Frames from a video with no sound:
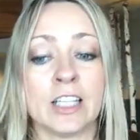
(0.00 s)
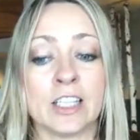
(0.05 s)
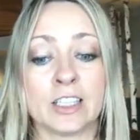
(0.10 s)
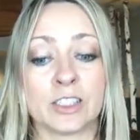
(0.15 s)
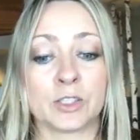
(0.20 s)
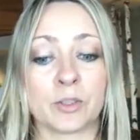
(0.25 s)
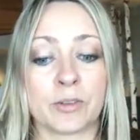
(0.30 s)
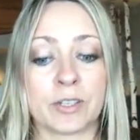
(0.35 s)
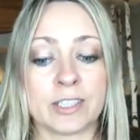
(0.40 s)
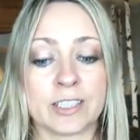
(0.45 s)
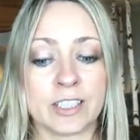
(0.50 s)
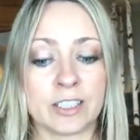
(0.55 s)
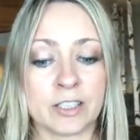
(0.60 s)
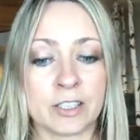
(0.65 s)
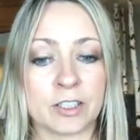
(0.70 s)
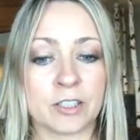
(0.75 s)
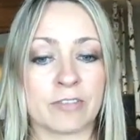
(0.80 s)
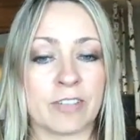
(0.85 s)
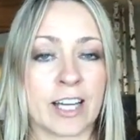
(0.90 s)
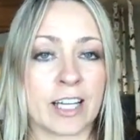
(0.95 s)
So the
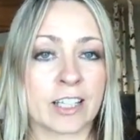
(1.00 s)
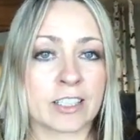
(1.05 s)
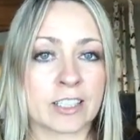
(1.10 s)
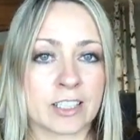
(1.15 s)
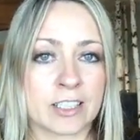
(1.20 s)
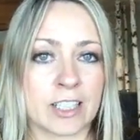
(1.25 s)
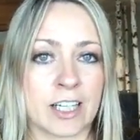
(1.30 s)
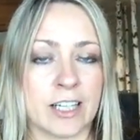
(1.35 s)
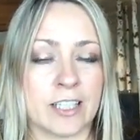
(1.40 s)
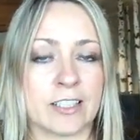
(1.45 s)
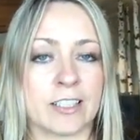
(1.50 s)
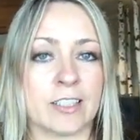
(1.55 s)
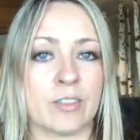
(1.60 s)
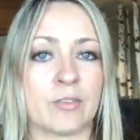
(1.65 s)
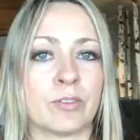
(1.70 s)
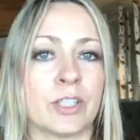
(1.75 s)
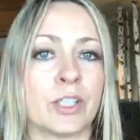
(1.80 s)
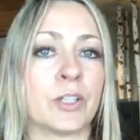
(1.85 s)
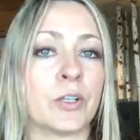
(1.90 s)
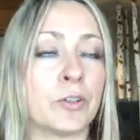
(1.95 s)
series of exercises that
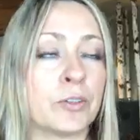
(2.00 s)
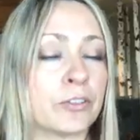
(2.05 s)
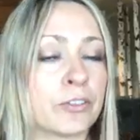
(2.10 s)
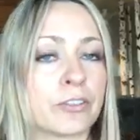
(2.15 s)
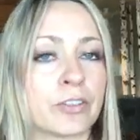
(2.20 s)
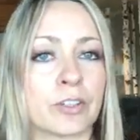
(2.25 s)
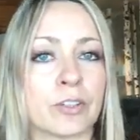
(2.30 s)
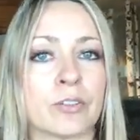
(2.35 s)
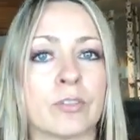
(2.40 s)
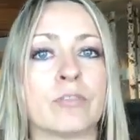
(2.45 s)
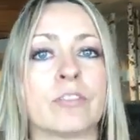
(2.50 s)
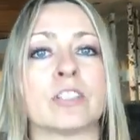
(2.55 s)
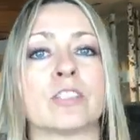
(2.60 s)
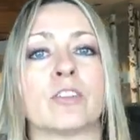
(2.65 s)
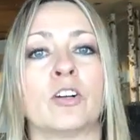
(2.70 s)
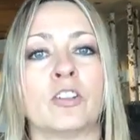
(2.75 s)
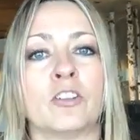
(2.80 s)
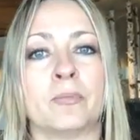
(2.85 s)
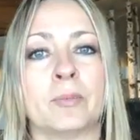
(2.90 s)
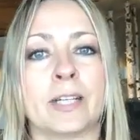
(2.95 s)
we go through with
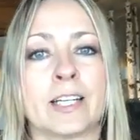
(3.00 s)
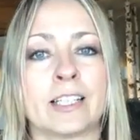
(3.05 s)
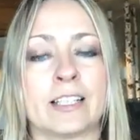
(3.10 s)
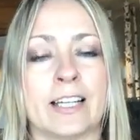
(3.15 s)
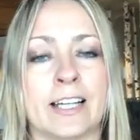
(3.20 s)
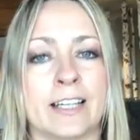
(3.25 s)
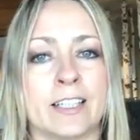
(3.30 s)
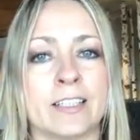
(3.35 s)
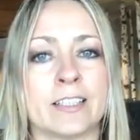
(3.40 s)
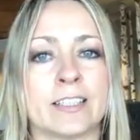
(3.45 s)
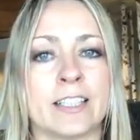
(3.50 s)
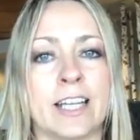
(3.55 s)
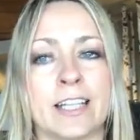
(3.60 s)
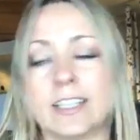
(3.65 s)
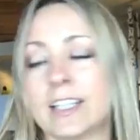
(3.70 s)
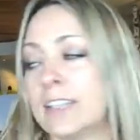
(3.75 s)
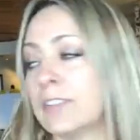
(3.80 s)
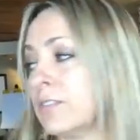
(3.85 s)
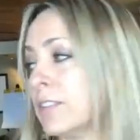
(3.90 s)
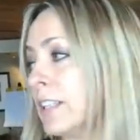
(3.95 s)
all of my clients, and
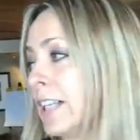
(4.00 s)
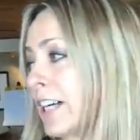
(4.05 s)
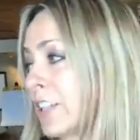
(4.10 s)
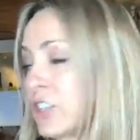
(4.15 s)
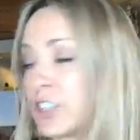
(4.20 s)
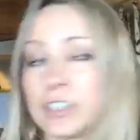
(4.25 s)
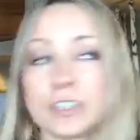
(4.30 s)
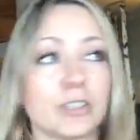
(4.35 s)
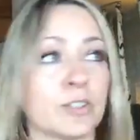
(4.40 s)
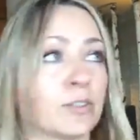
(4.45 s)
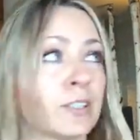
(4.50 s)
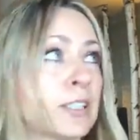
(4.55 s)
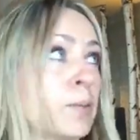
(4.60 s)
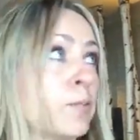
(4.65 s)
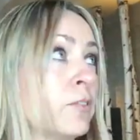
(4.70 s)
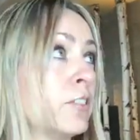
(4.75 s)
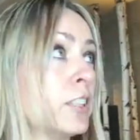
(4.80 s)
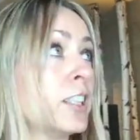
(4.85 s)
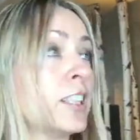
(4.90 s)
then we'll actually do some of it